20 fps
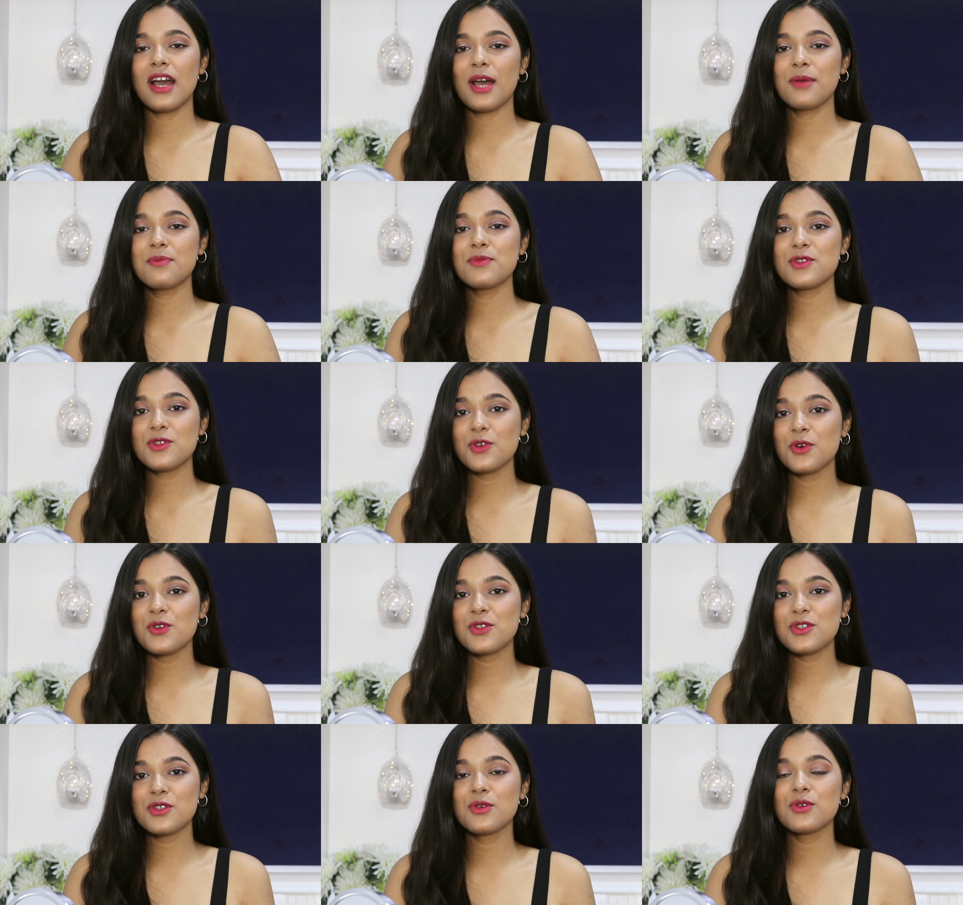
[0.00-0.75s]
I'm
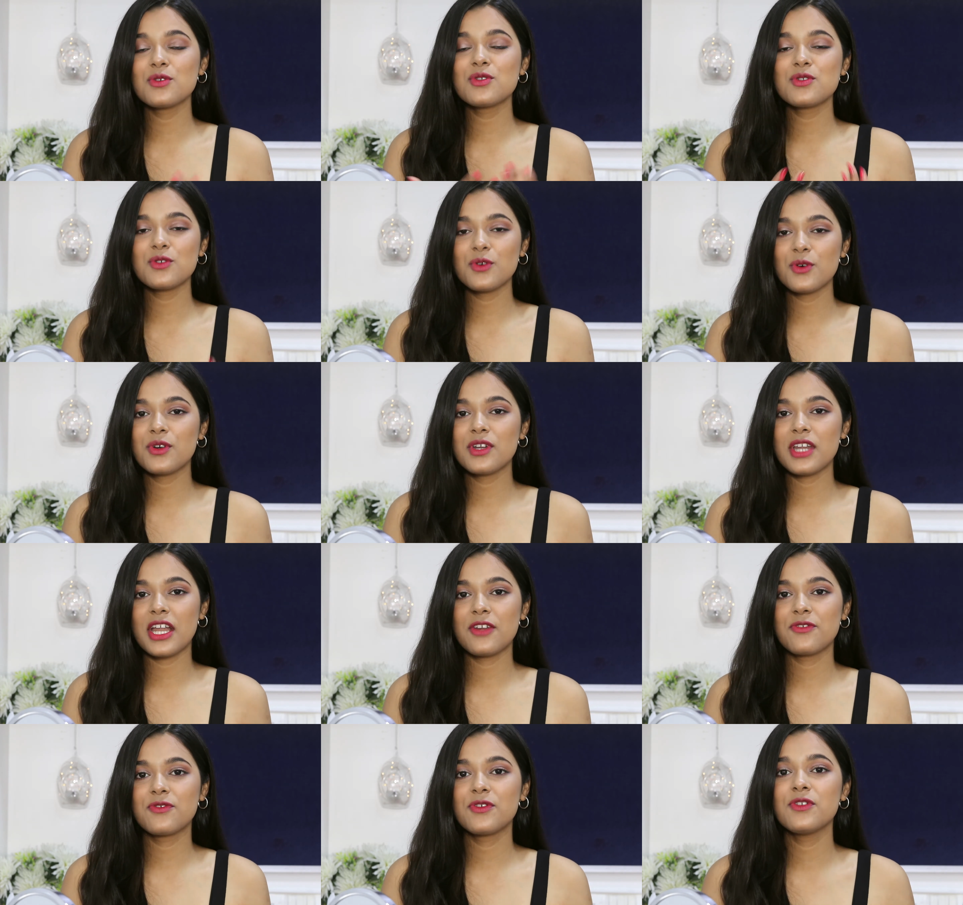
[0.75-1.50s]
so
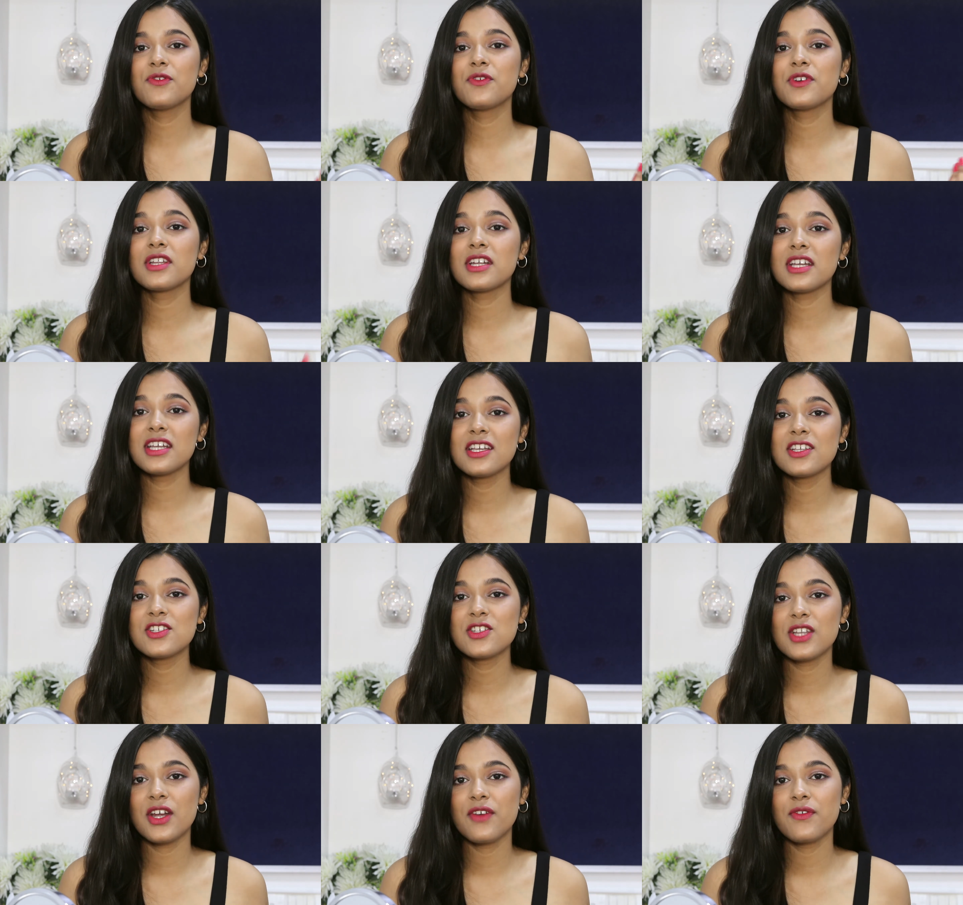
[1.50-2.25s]
grateful for
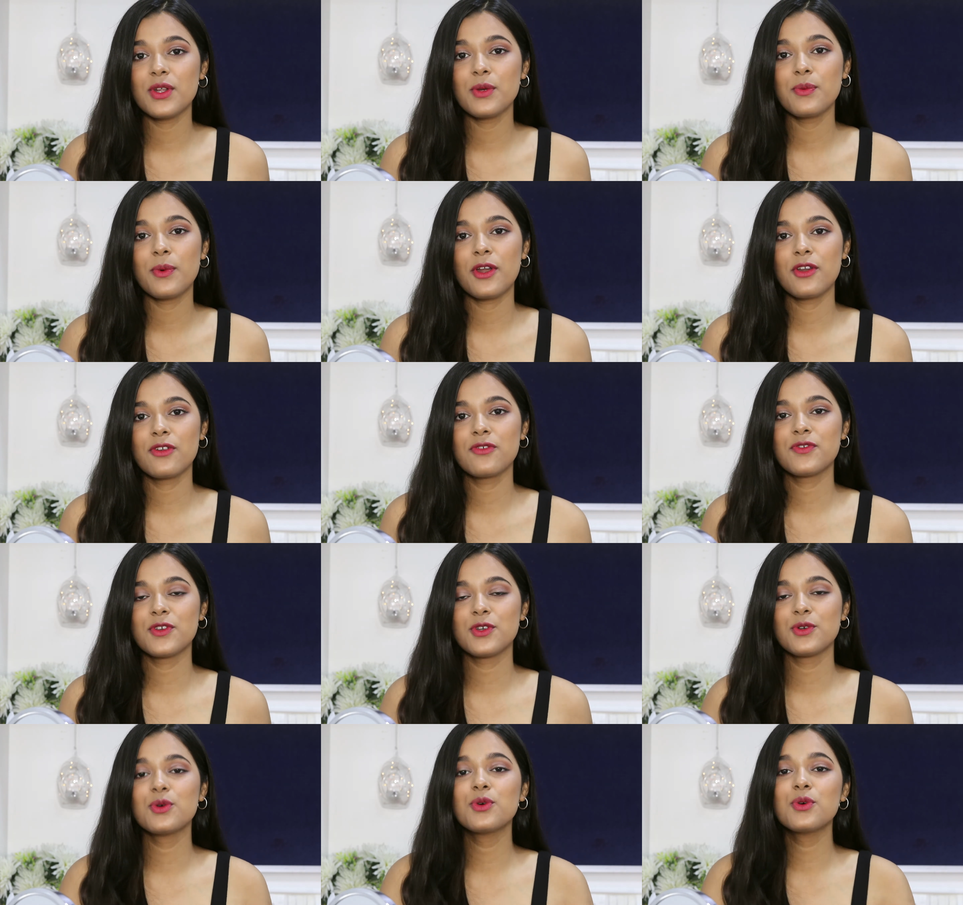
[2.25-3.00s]
each and every one
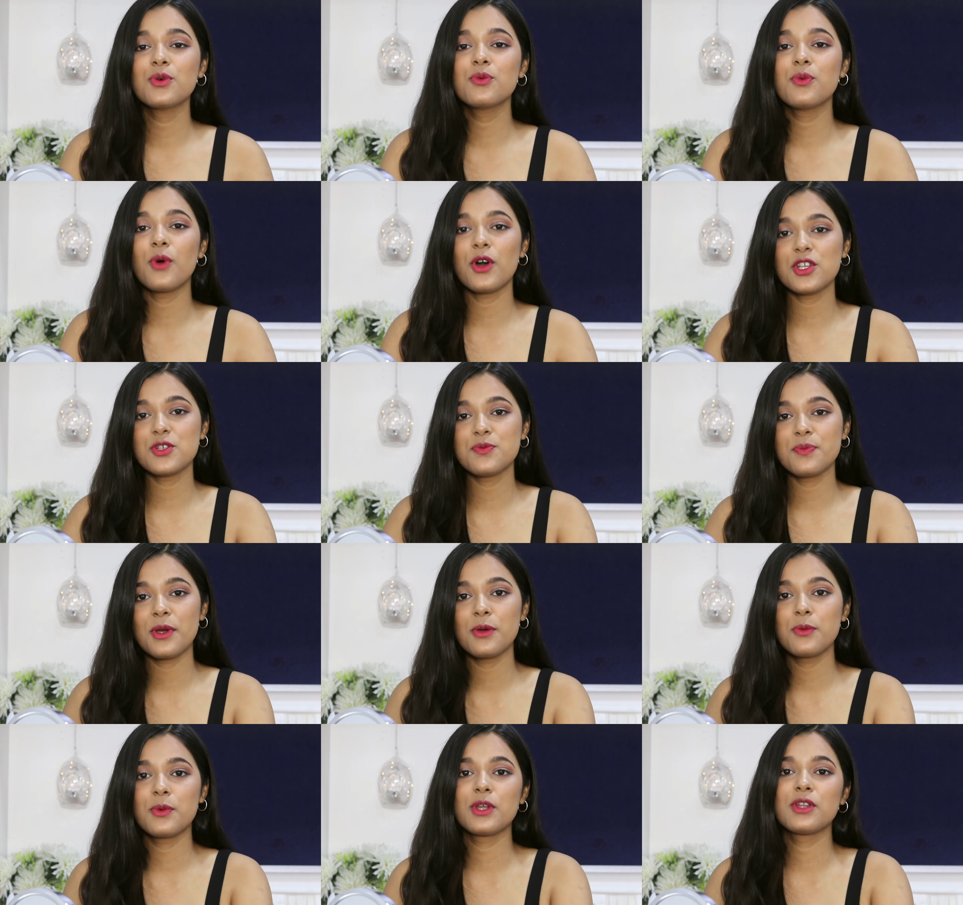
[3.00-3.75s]
of you who watch
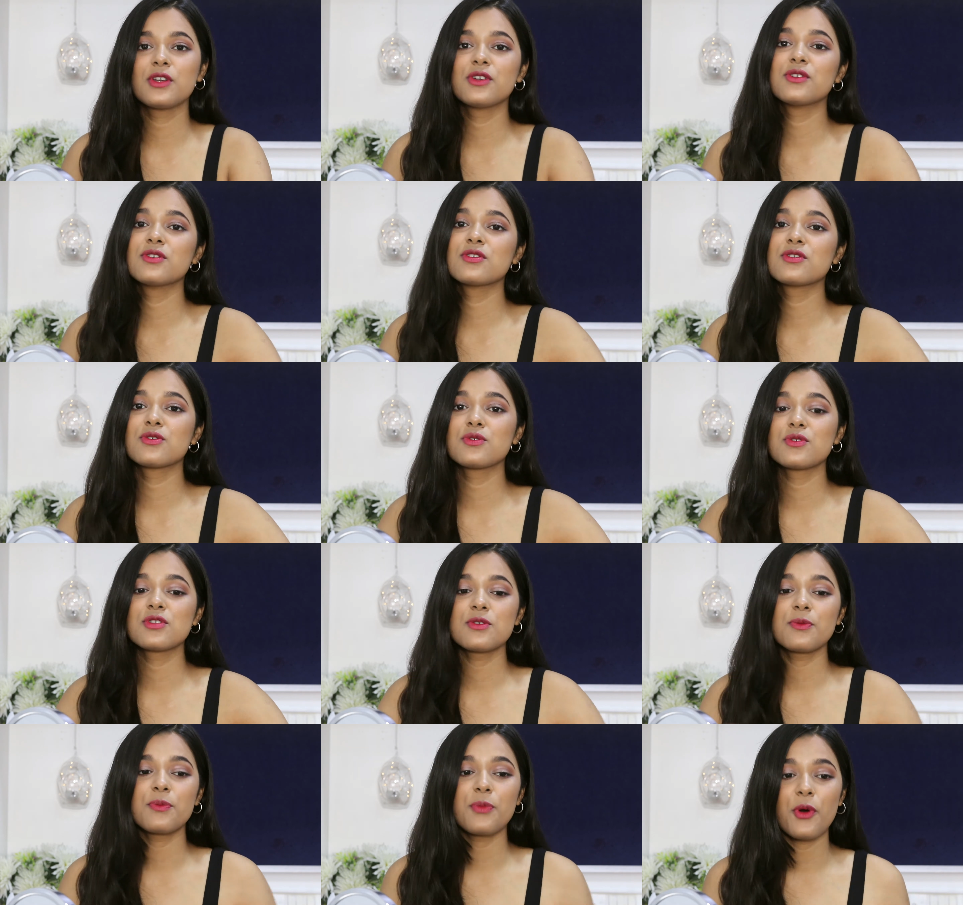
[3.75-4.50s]
my videos, who
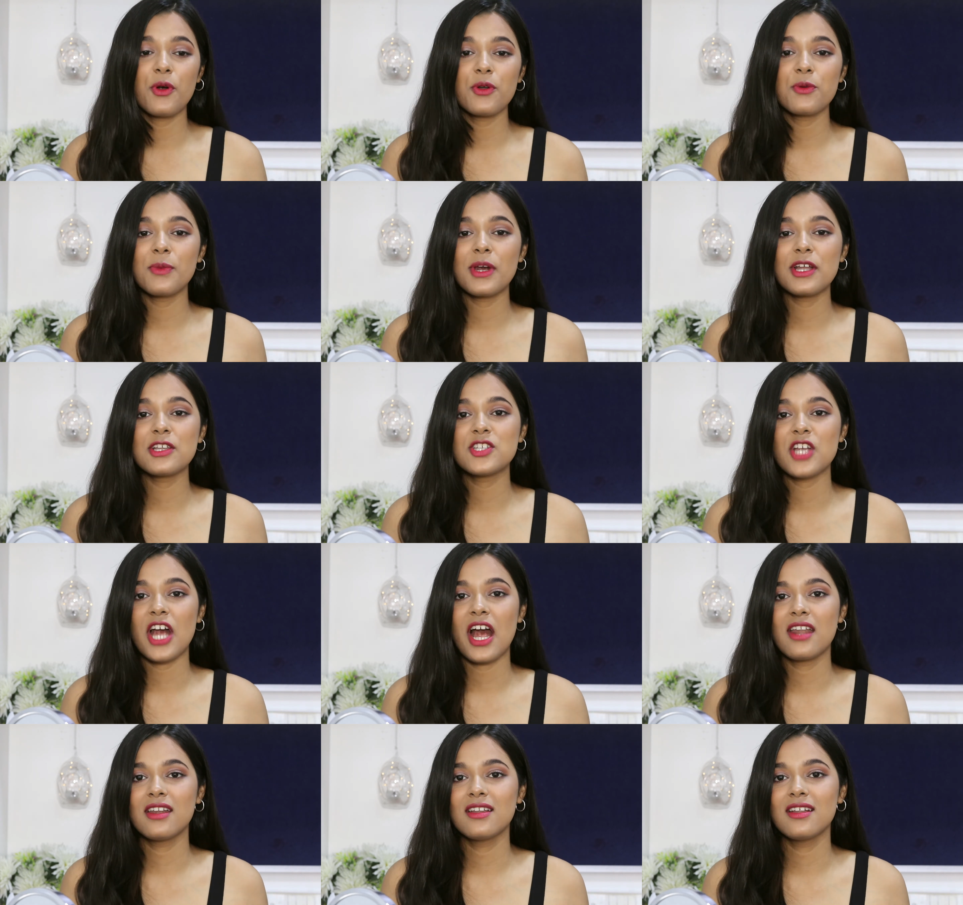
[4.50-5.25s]
support my
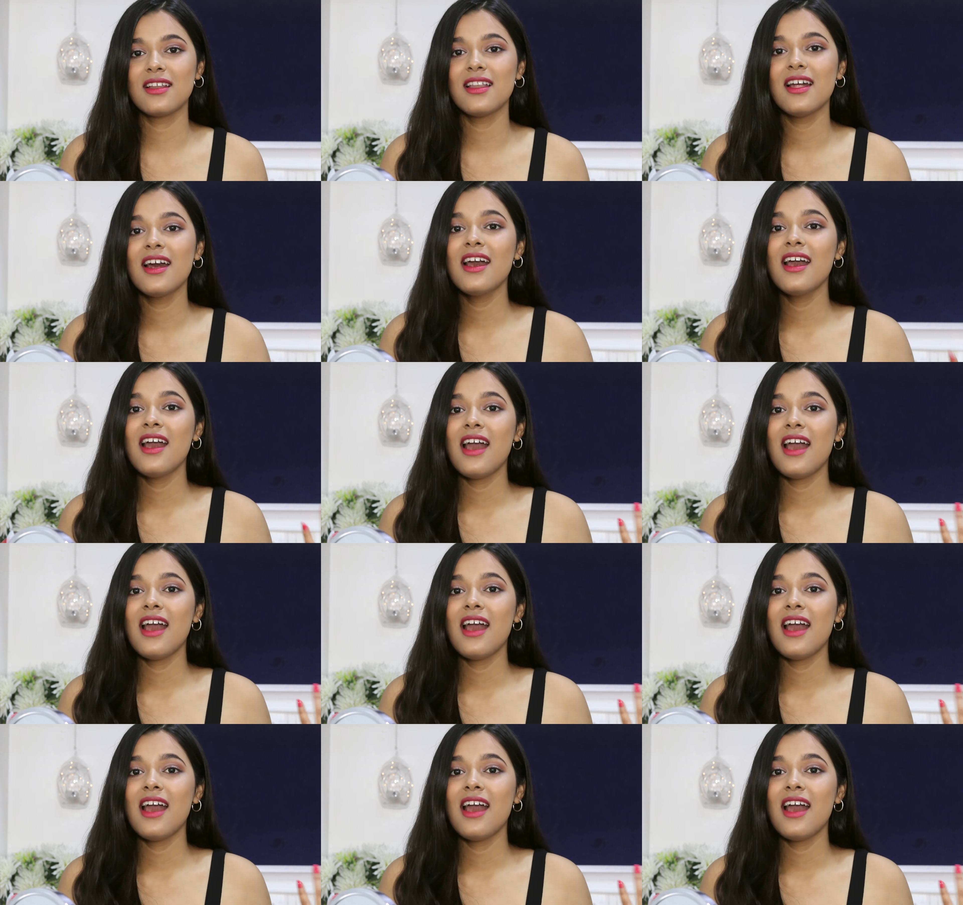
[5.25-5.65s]
channel